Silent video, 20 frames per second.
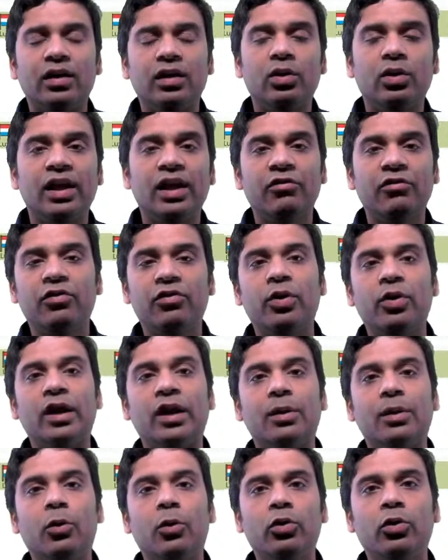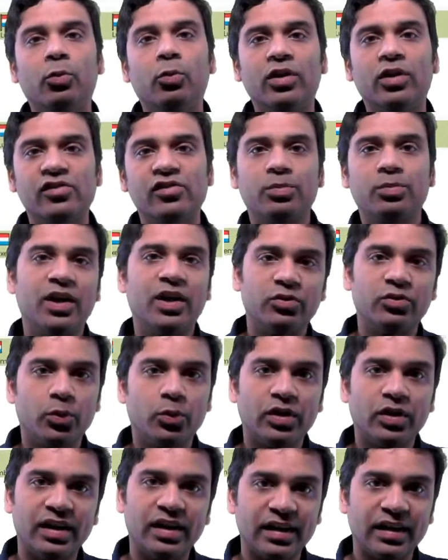You'll never forget about what is
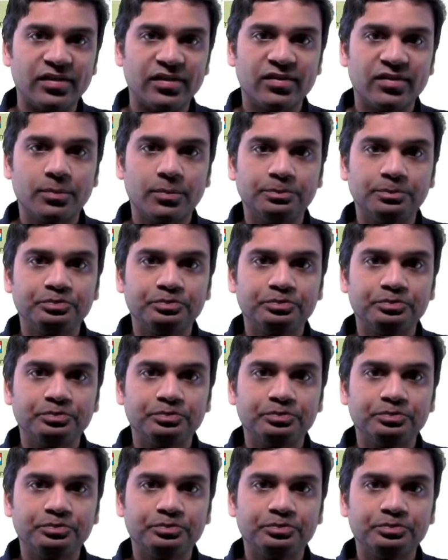passport index.